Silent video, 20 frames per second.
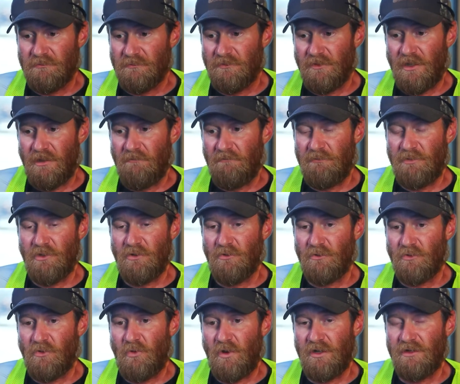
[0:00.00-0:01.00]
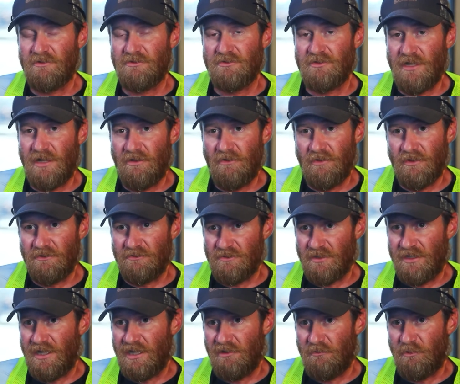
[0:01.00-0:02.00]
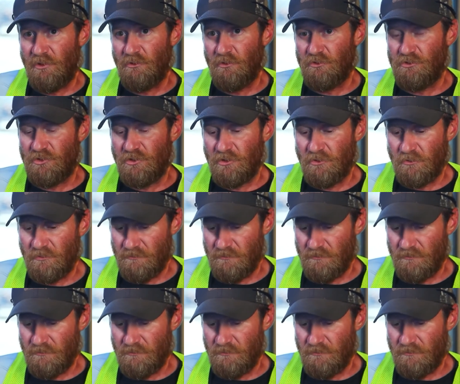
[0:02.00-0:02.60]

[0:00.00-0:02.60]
not built quite as stout as a caterpillar shear.